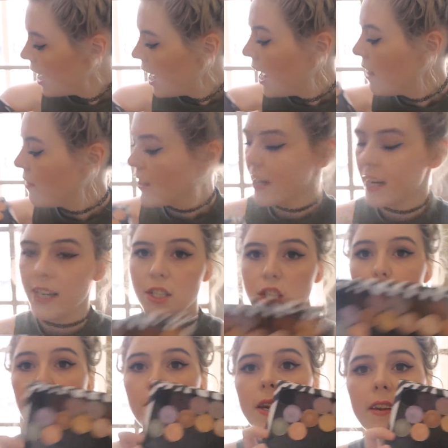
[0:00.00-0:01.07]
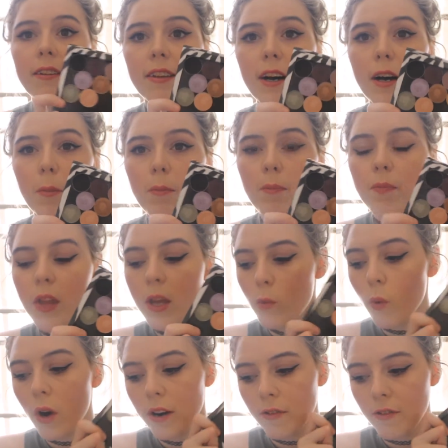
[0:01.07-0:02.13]
And then I just picked up, in
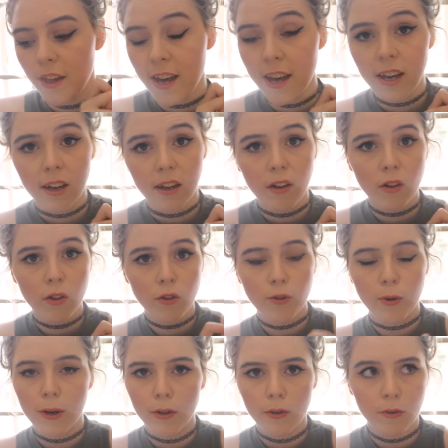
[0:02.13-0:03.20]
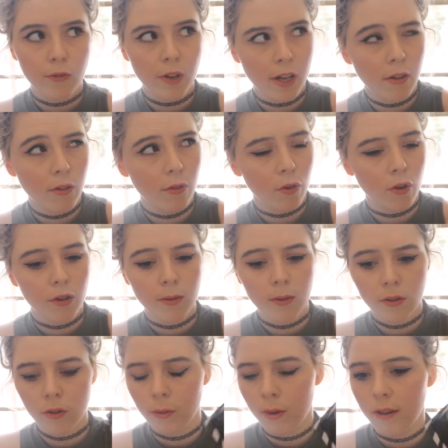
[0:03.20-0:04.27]
one of their 12 days of
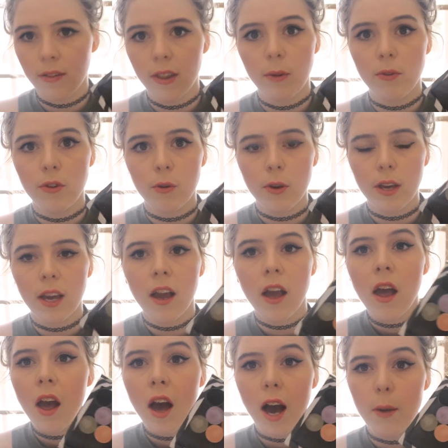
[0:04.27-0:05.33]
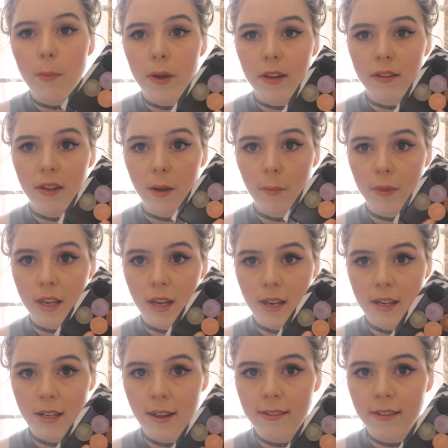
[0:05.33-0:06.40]
Christmas or whatever they were doing, I picked up
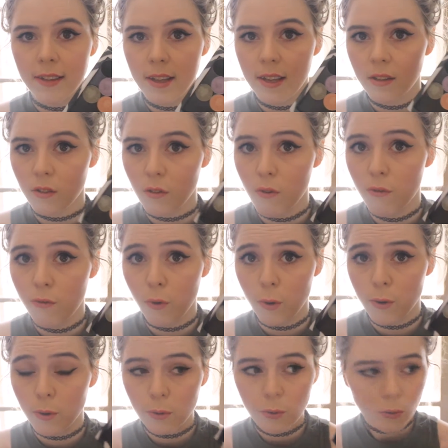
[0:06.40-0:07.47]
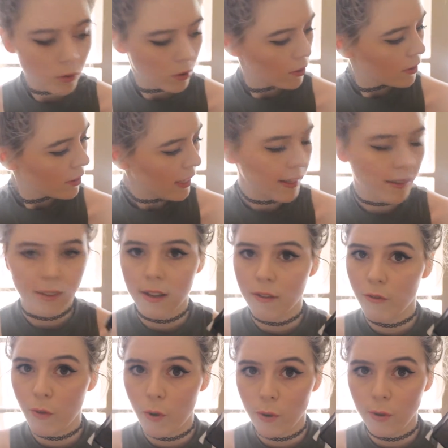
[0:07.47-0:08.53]
the 6 foiled, yes, they're
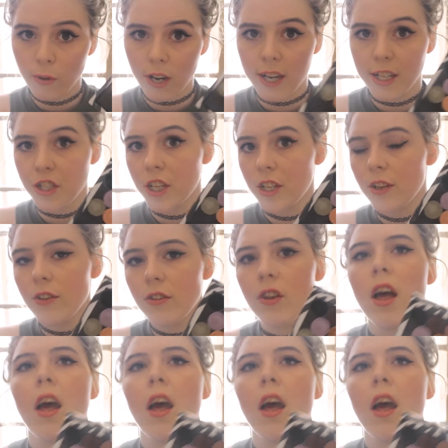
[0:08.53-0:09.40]
foiled eyeshadows,